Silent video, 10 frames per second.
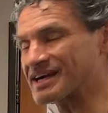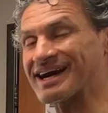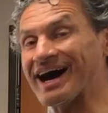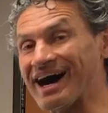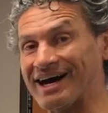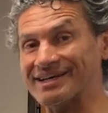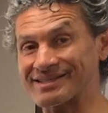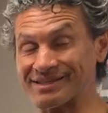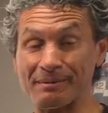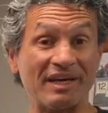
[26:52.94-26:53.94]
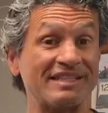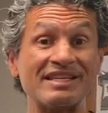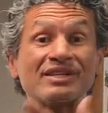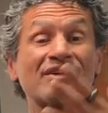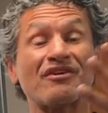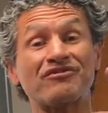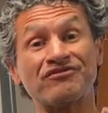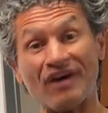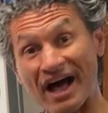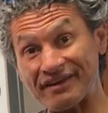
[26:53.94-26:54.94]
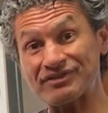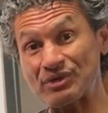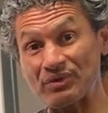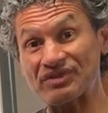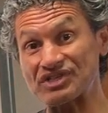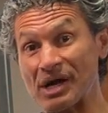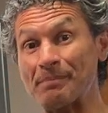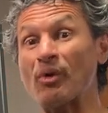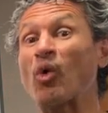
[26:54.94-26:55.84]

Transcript: cogs, it's either a 5-tooth jump